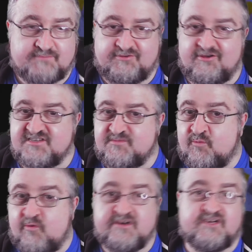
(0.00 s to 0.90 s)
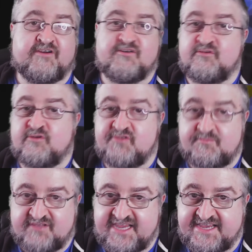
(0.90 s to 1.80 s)
plot's wandering around all over the
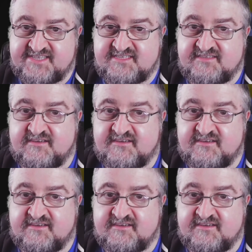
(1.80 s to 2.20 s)
place.